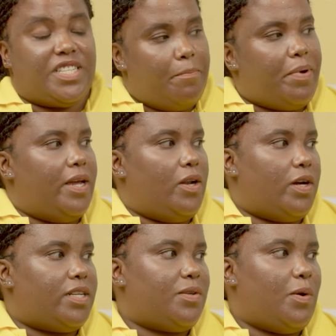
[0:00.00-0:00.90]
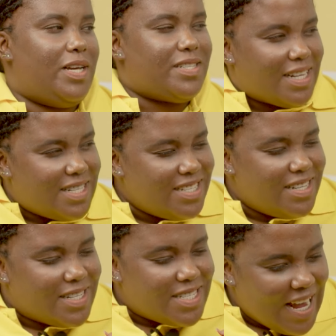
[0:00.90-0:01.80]
They pay a lot. Is
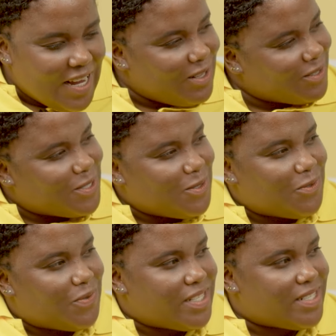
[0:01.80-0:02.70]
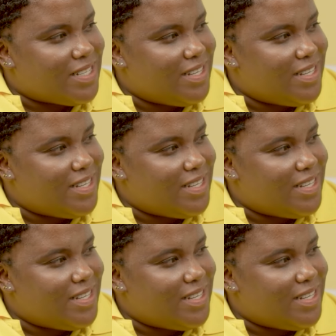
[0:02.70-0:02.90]
it the cycle of school fees?